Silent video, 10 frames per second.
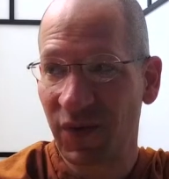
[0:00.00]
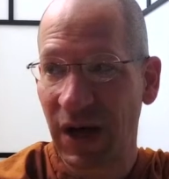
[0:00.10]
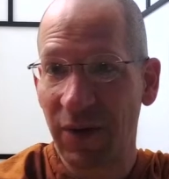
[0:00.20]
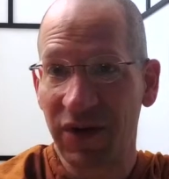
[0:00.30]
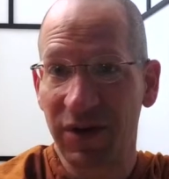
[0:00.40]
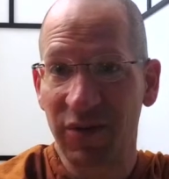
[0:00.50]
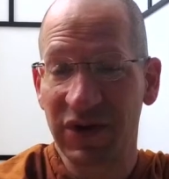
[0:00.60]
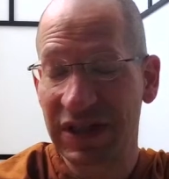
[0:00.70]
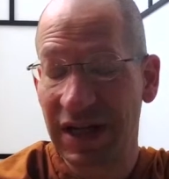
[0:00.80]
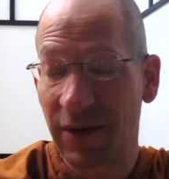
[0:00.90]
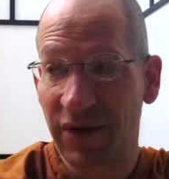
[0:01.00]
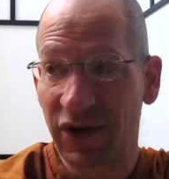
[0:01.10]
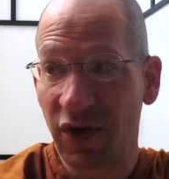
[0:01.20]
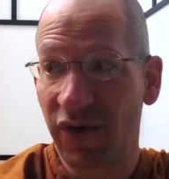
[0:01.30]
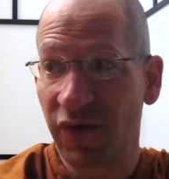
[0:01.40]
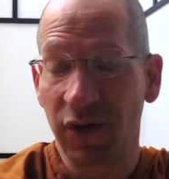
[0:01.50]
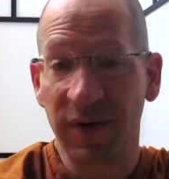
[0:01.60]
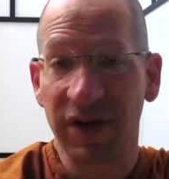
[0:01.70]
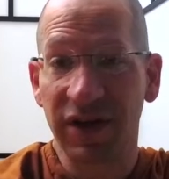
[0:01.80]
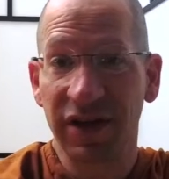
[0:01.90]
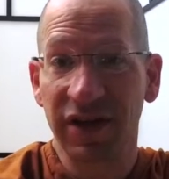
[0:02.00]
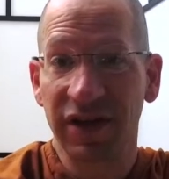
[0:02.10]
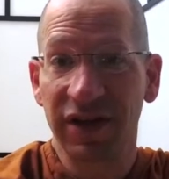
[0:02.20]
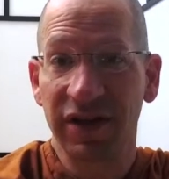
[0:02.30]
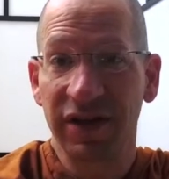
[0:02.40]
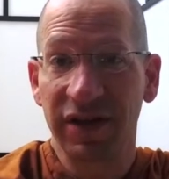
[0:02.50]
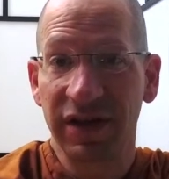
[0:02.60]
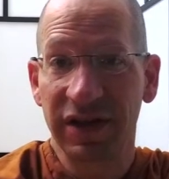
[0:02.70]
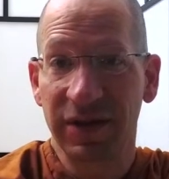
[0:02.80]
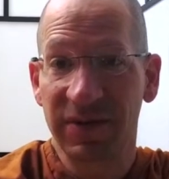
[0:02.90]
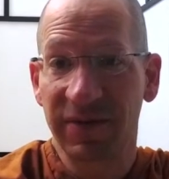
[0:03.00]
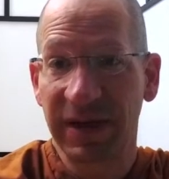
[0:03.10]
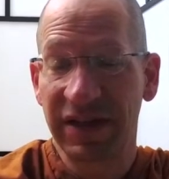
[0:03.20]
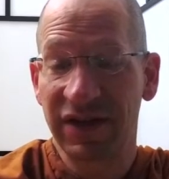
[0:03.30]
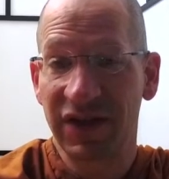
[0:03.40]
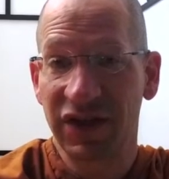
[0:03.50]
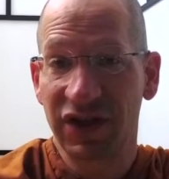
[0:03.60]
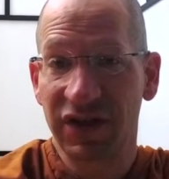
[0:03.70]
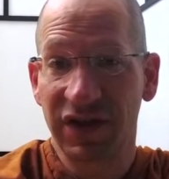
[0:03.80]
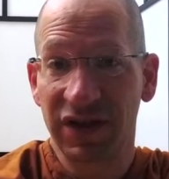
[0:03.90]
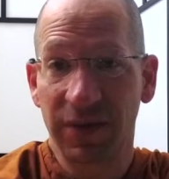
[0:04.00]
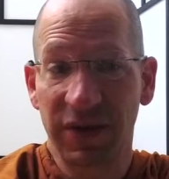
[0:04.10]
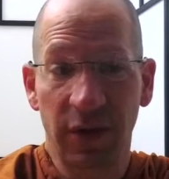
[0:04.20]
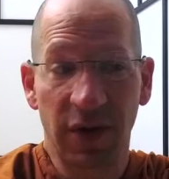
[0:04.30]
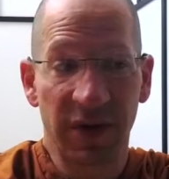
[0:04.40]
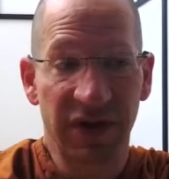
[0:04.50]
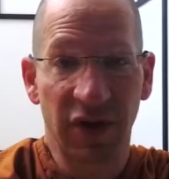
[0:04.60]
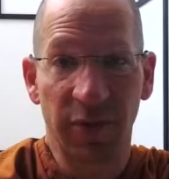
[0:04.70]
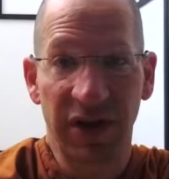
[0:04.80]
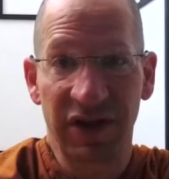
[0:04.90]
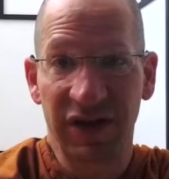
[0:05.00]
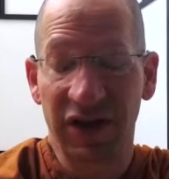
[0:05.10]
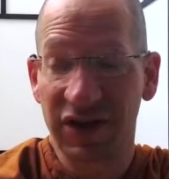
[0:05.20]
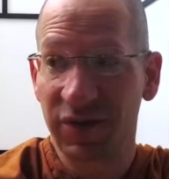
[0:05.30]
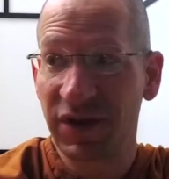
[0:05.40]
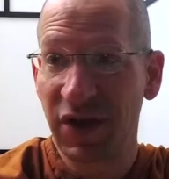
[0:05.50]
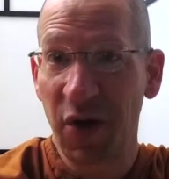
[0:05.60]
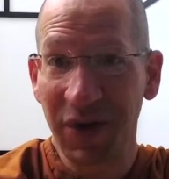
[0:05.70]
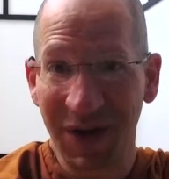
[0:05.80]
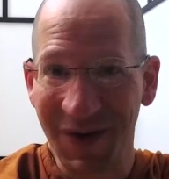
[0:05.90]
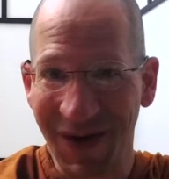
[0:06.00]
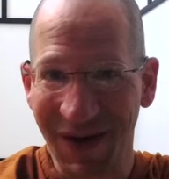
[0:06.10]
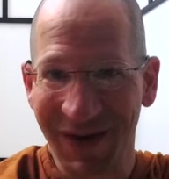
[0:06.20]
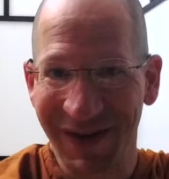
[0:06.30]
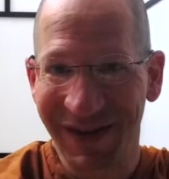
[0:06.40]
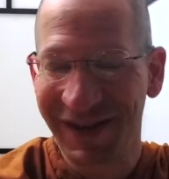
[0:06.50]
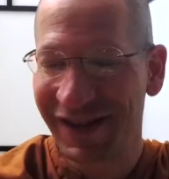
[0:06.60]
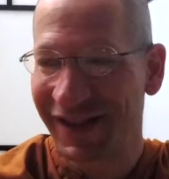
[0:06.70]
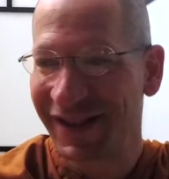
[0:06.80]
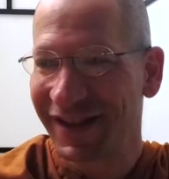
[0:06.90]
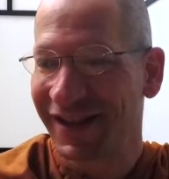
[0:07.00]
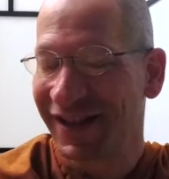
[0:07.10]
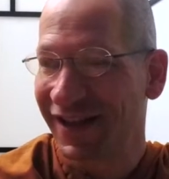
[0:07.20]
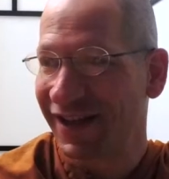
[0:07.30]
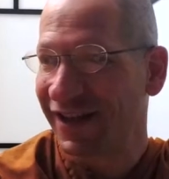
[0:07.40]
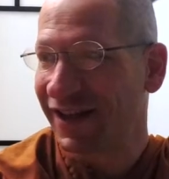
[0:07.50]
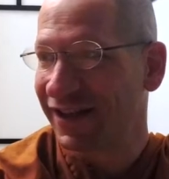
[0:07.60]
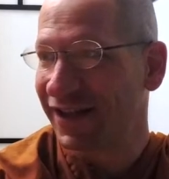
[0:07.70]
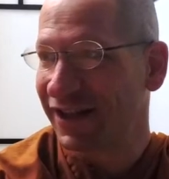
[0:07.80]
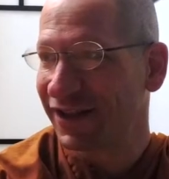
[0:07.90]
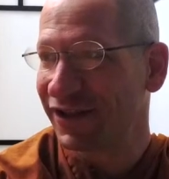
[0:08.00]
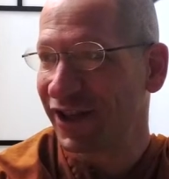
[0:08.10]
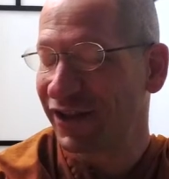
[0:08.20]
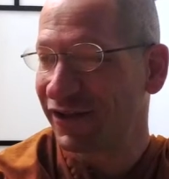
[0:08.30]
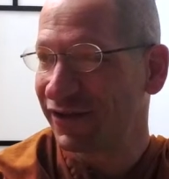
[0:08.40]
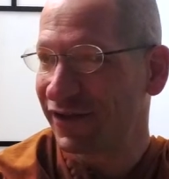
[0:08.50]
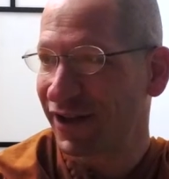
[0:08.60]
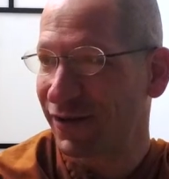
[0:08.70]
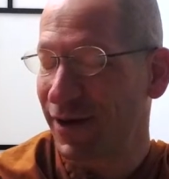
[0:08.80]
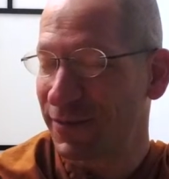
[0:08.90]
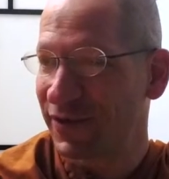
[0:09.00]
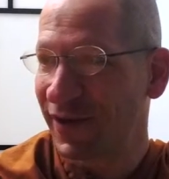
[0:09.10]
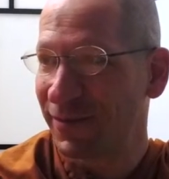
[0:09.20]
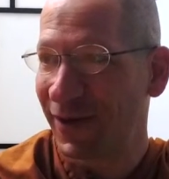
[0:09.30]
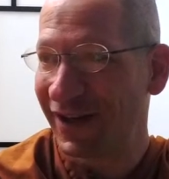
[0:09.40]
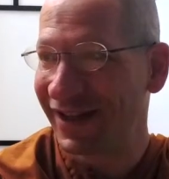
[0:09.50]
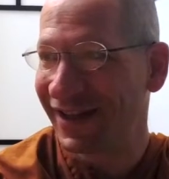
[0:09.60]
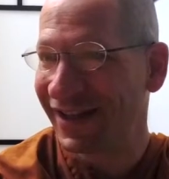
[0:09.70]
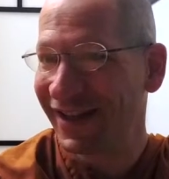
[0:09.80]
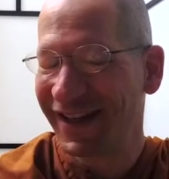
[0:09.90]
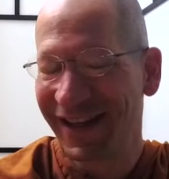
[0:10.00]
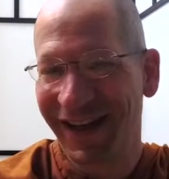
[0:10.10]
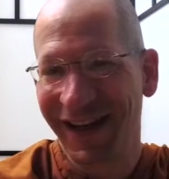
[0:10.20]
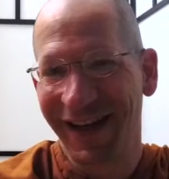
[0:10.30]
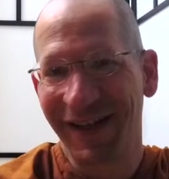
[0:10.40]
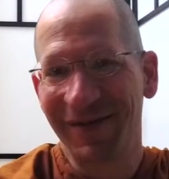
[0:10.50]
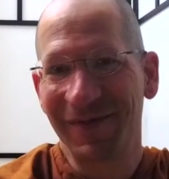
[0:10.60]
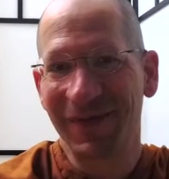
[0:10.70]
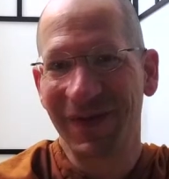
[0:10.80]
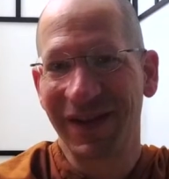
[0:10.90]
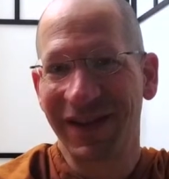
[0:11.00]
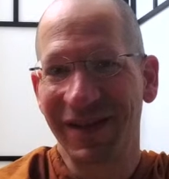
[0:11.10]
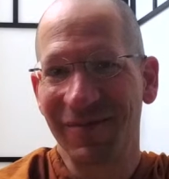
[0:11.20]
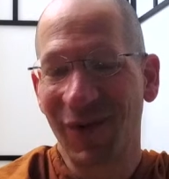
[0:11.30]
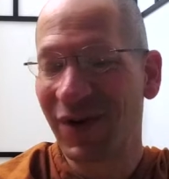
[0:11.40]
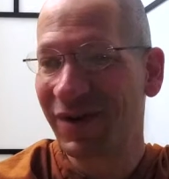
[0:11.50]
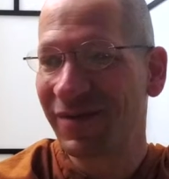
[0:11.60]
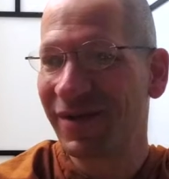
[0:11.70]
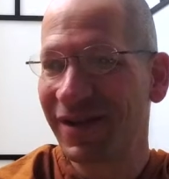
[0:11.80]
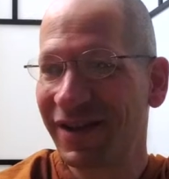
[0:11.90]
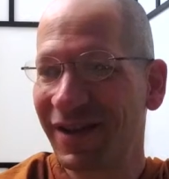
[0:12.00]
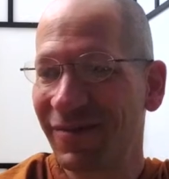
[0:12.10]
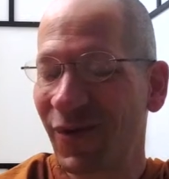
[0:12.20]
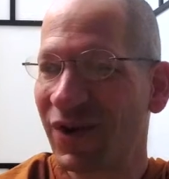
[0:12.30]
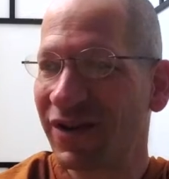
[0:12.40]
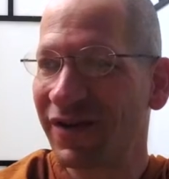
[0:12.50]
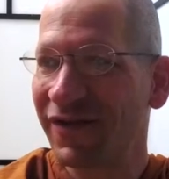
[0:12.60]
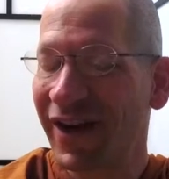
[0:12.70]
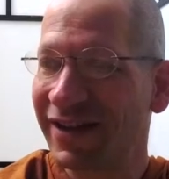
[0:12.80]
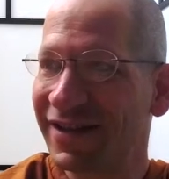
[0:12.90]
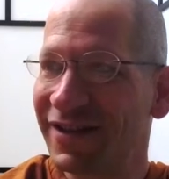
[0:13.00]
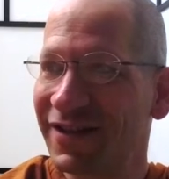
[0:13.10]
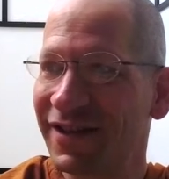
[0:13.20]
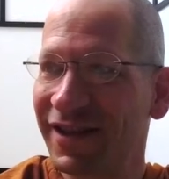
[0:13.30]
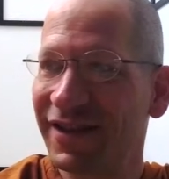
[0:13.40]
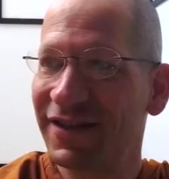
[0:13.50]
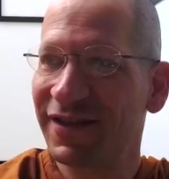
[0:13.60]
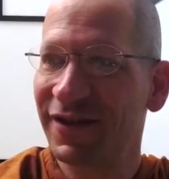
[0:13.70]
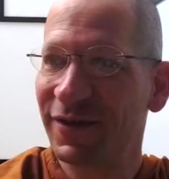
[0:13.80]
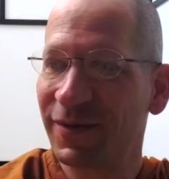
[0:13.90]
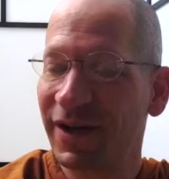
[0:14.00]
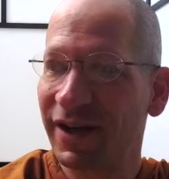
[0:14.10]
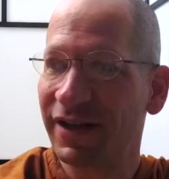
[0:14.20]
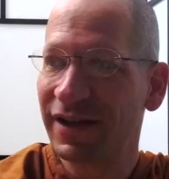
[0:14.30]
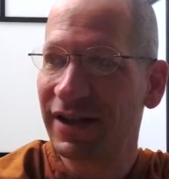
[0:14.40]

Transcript: how we're going to proceed, how we're going to go forward in terms of making decisions. And so we don't always know. But as long as we know we don't know, not to channel Donald Rumsfeld, but the important fact is to